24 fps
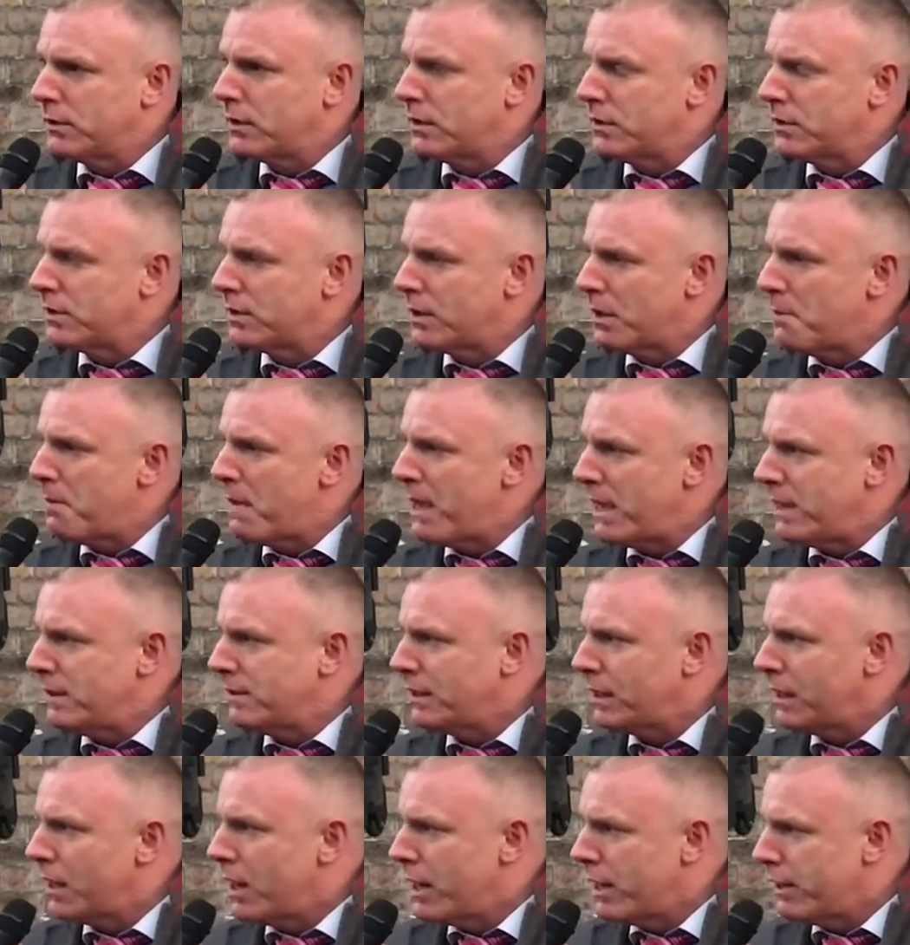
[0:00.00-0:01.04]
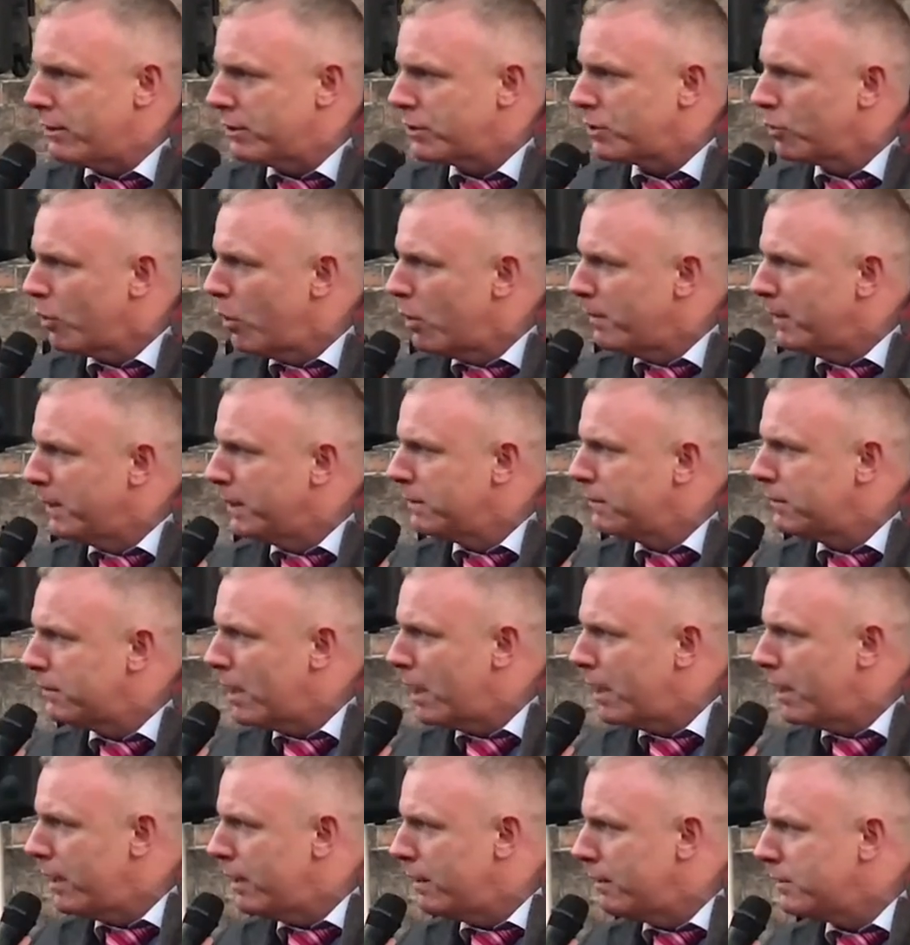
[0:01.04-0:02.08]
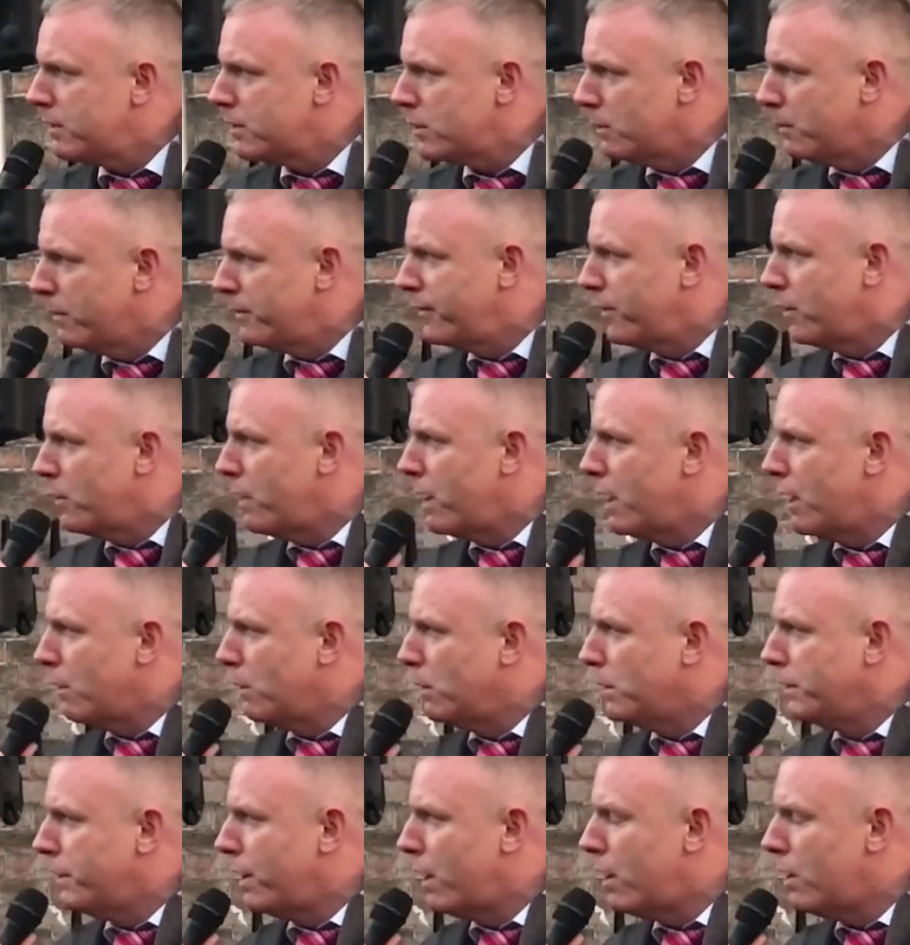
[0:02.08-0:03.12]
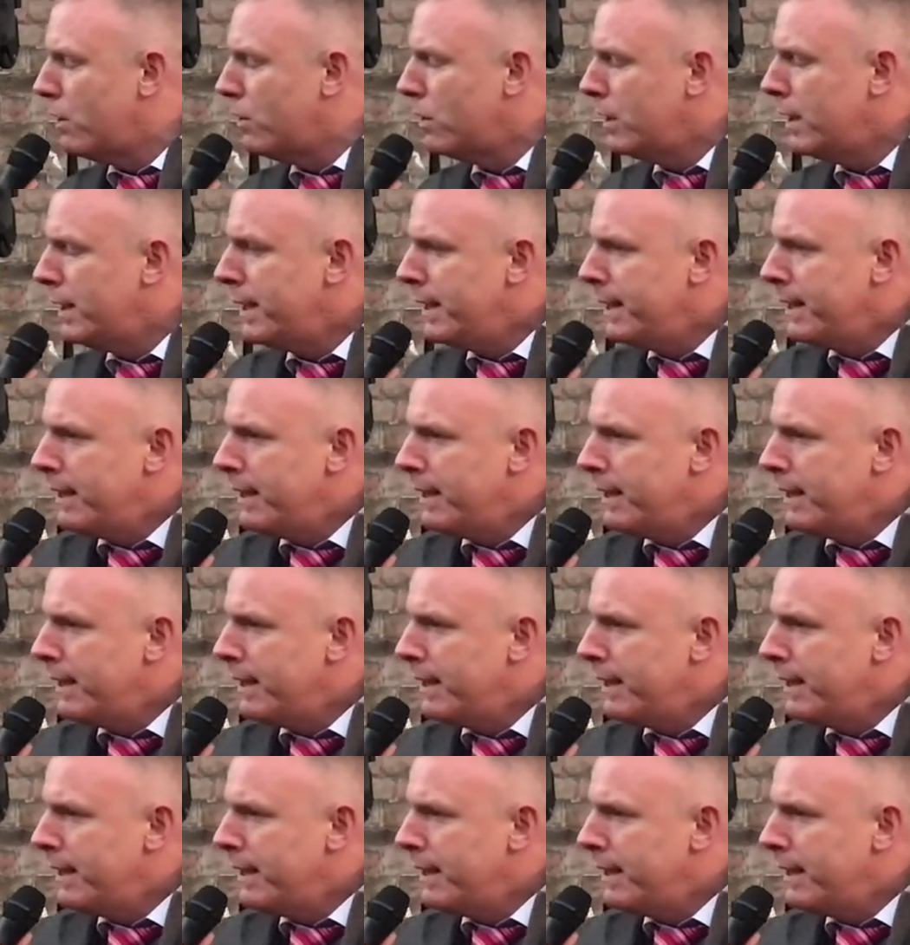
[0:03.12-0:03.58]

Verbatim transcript: There's an amazing Irish woman. Uh, some of you here will know.